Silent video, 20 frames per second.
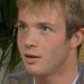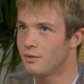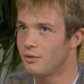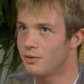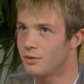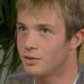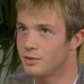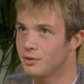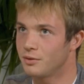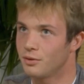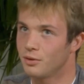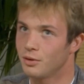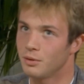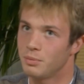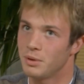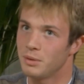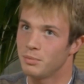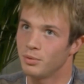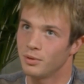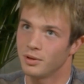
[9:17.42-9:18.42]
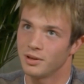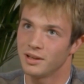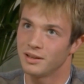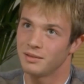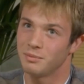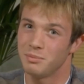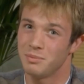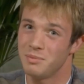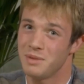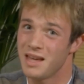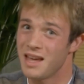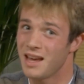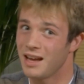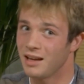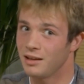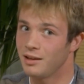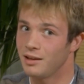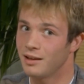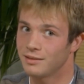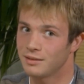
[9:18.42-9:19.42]
First of all, people that
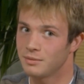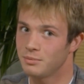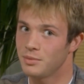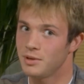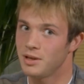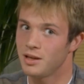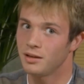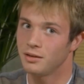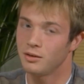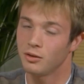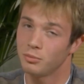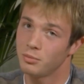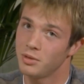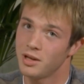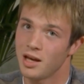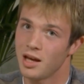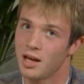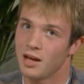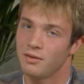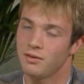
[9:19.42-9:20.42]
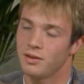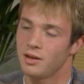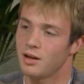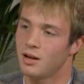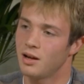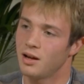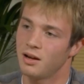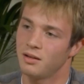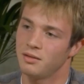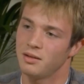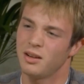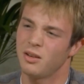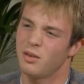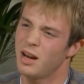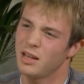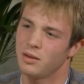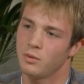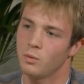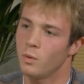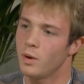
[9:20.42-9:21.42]
don't behave in a
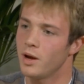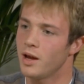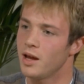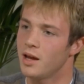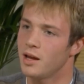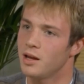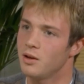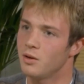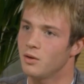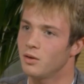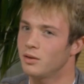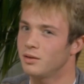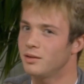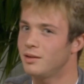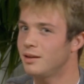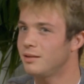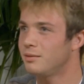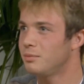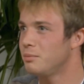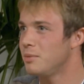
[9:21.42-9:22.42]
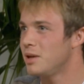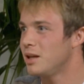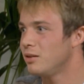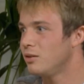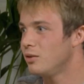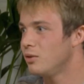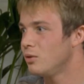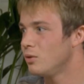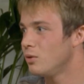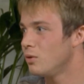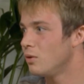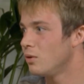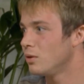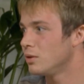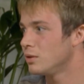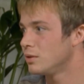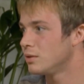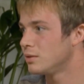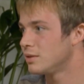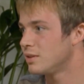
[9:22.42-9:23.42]
right way, or that made
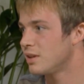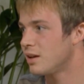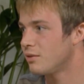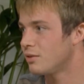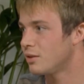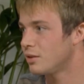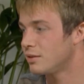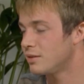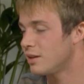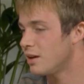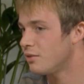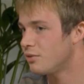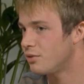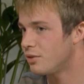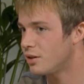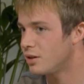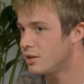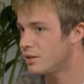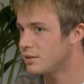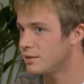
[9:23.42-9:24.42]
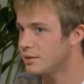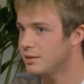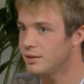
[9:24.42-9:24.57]
you suffer